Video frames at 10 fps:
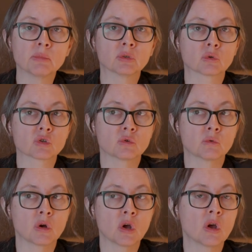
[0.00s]
but
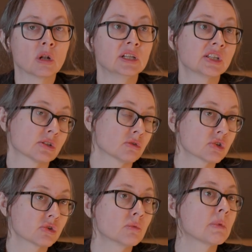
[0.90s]
also listened
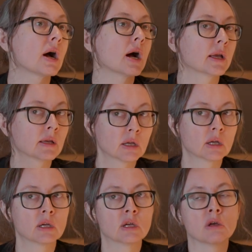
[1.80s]
to by
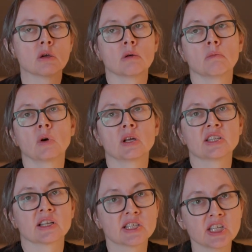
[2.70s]

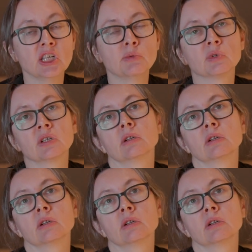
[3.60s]
their team,